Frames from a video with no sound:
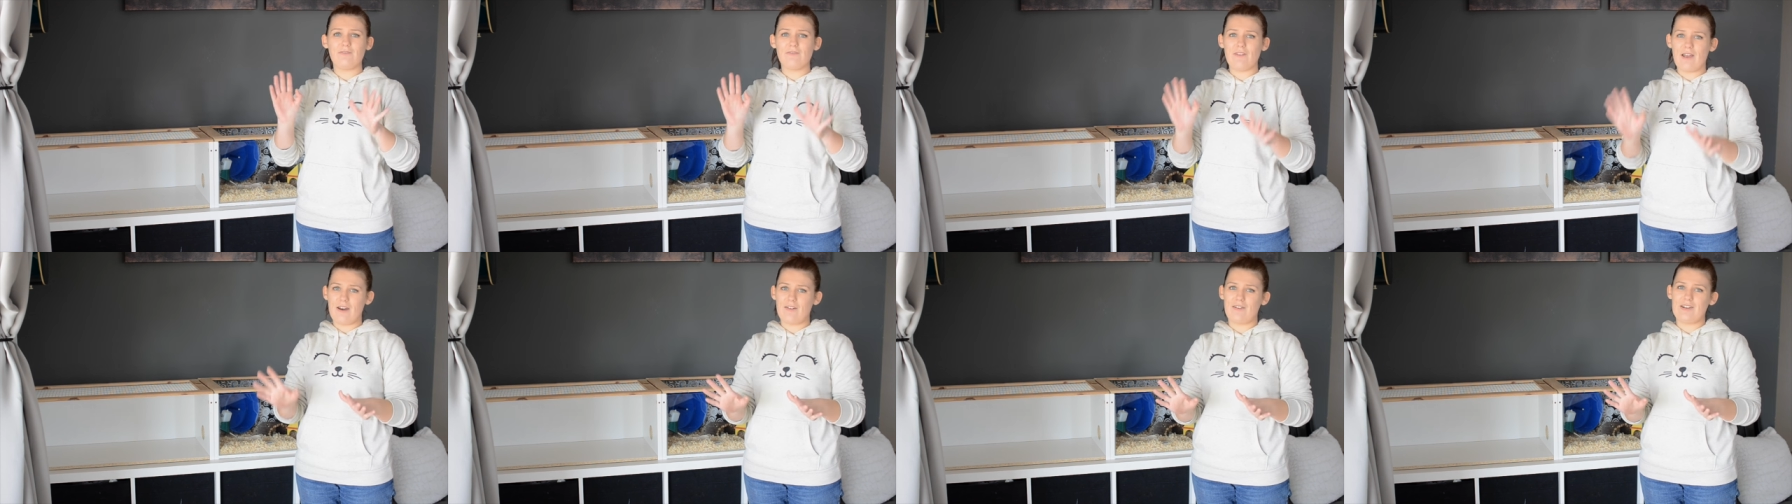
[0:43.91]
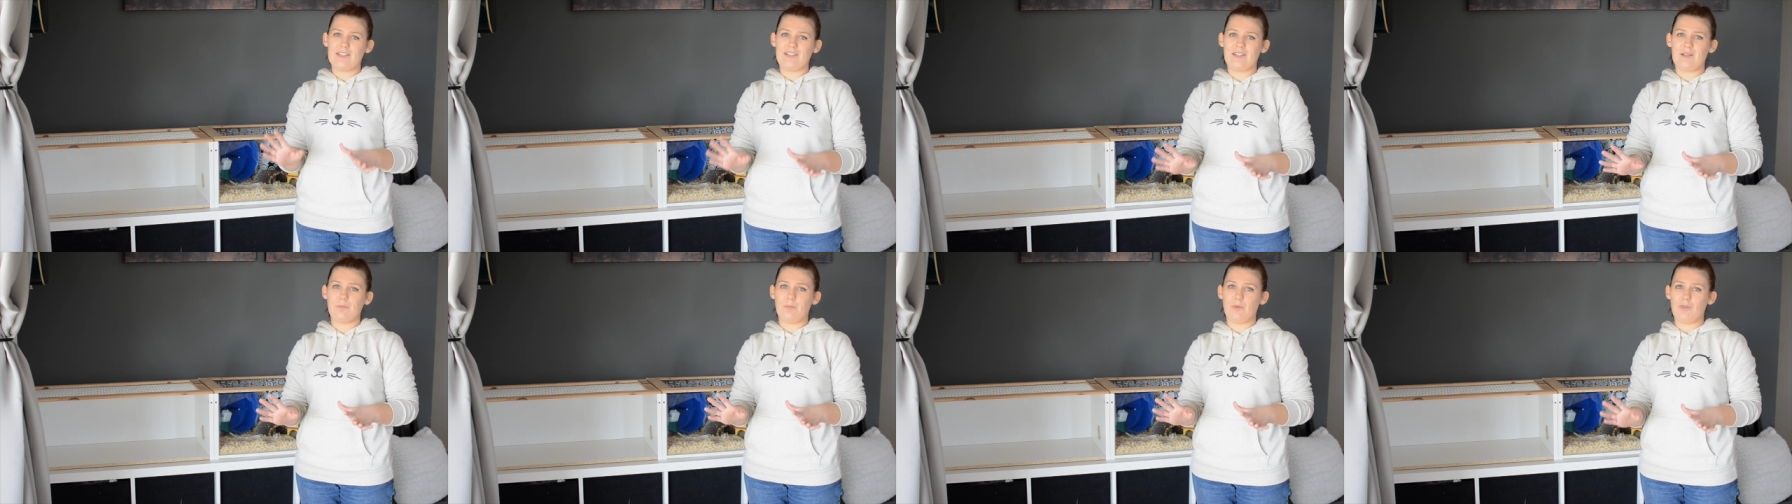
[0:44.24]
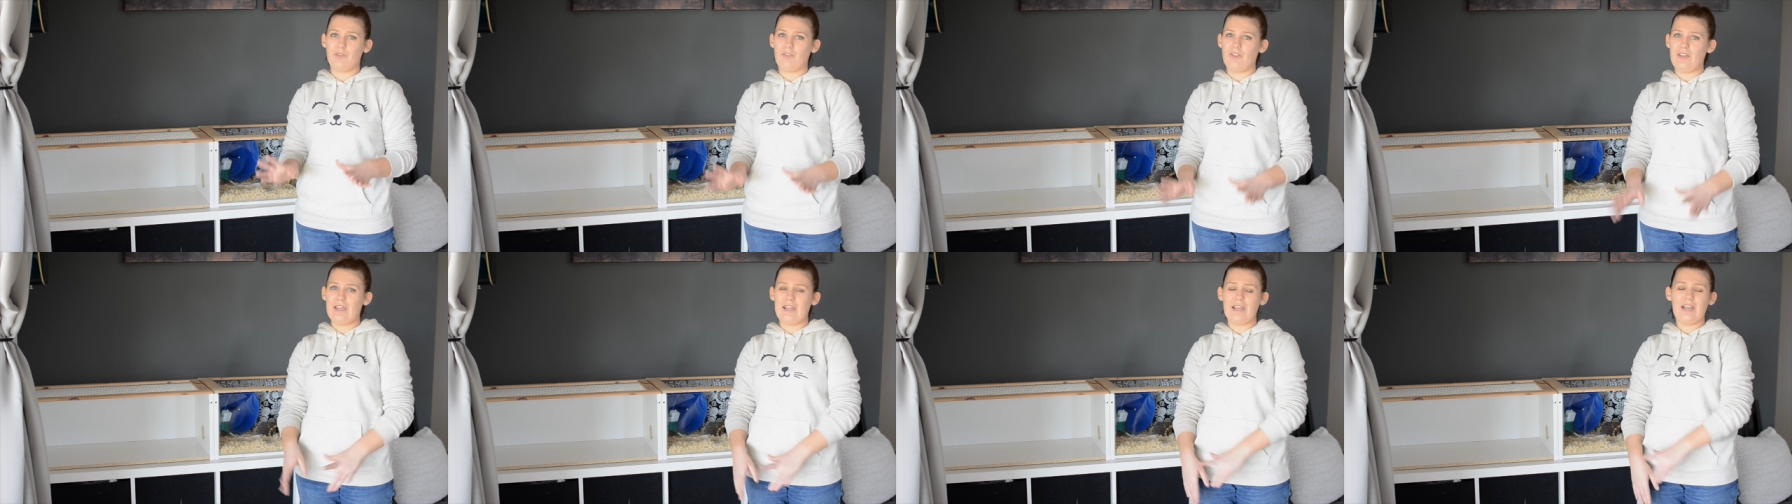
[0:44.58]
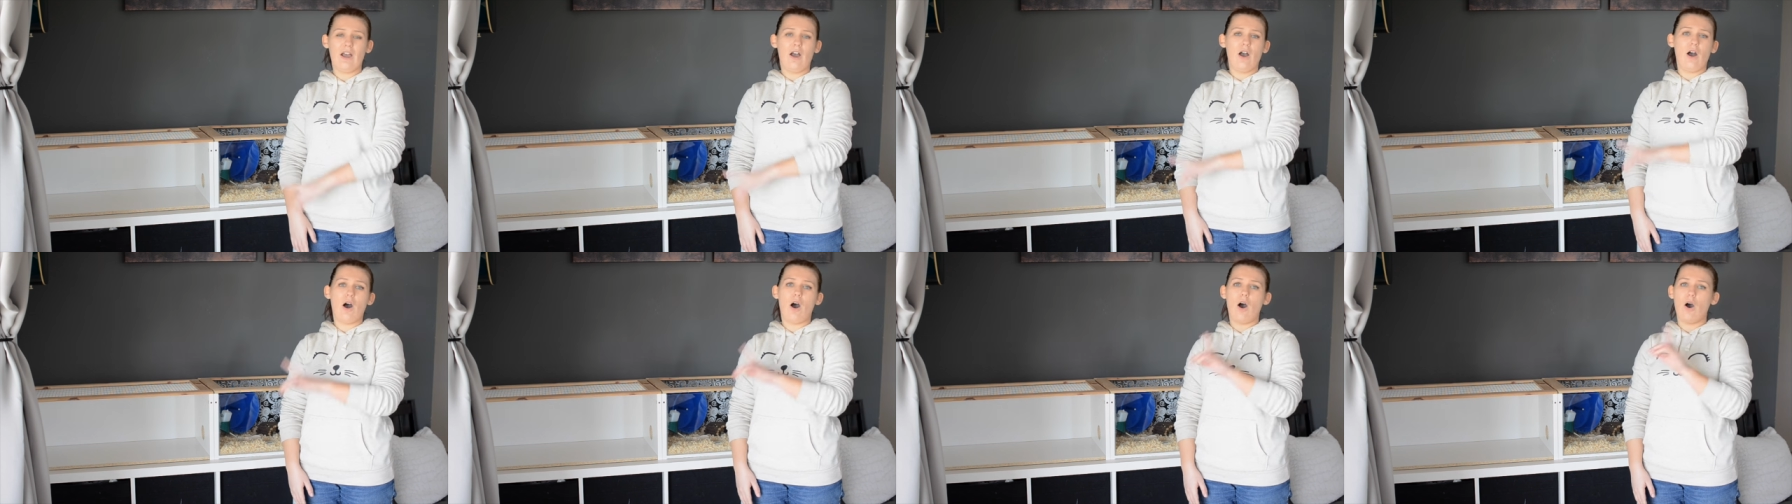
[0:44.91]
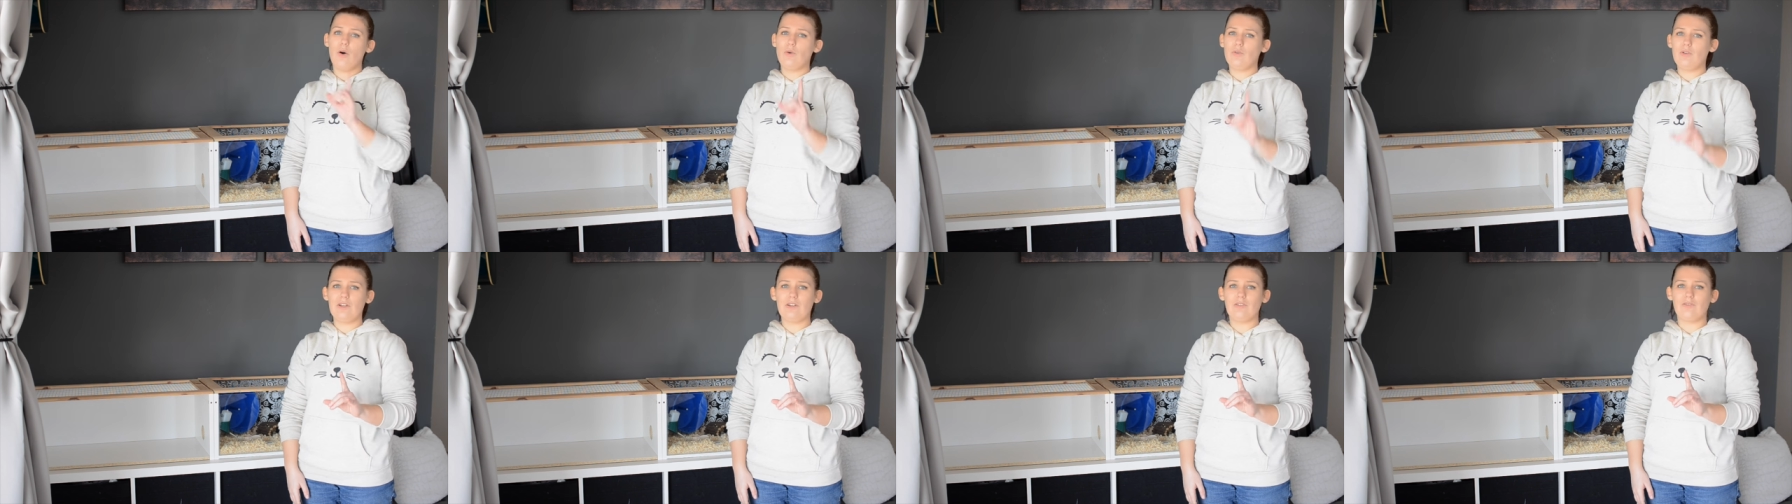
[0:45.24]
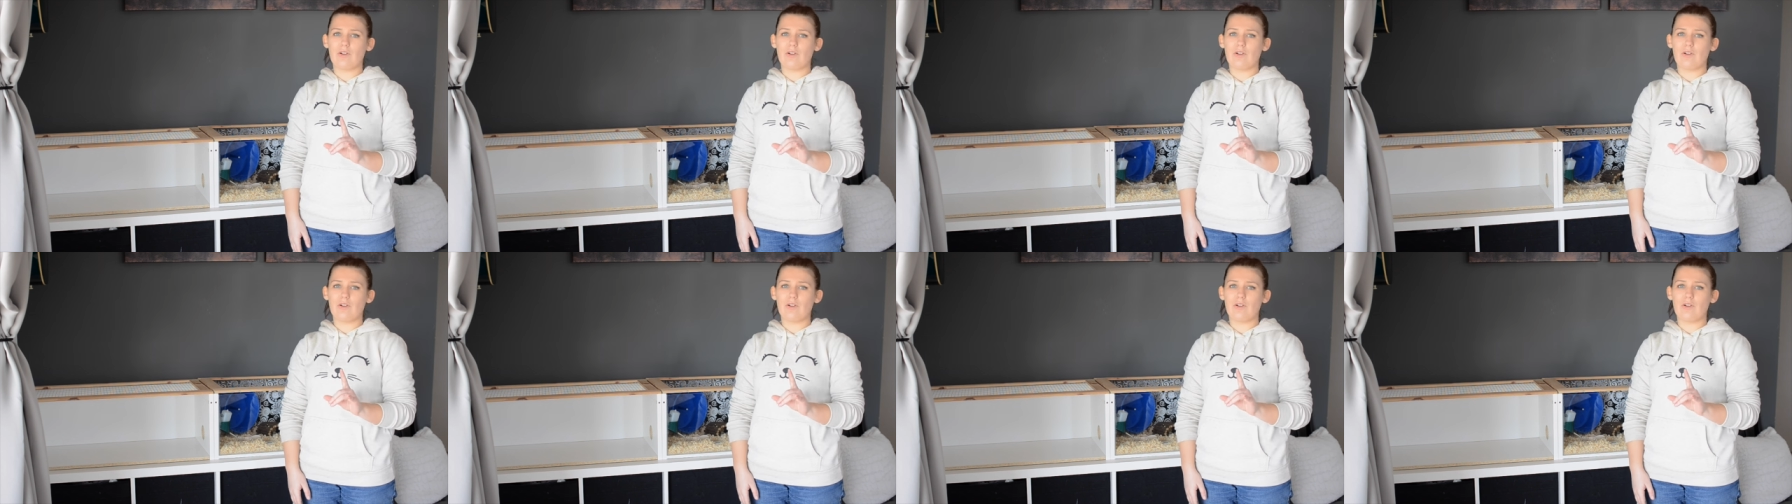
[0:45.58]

very simple thing, only